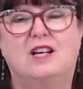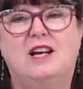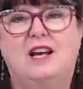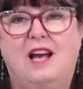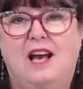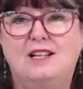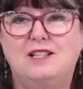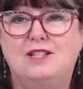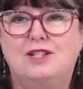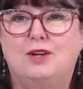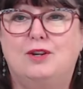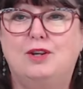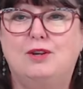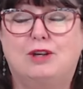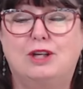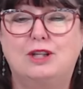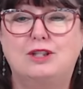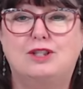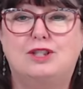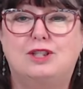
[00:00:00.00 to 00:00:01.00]
And so you
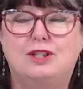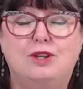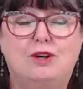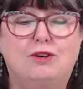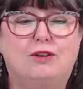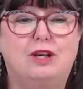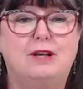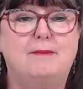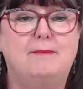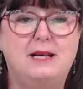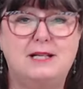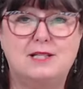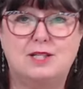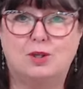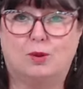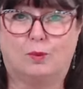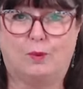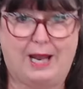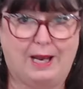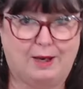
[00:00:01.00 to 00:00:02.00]
can, you can mess
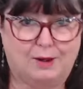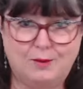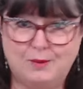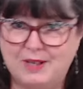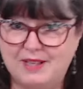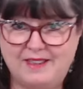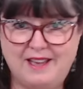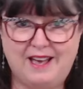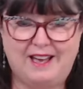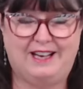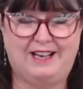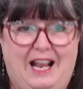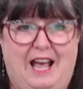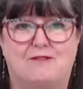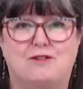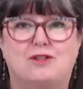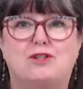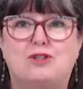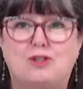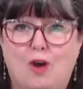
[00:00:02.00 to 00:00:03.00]
around with that and
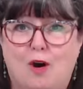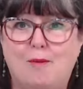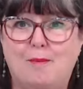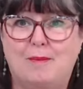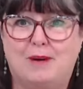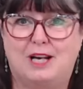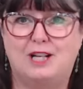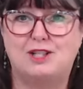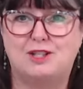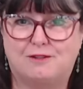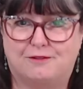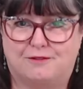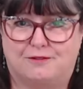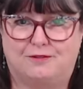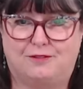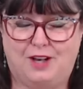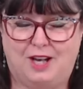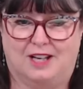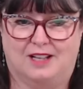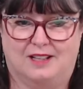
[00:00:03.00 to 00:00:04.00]
so much
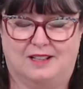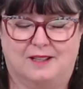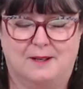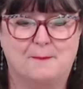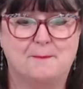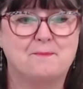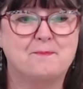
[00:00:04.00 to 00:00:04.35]
fun.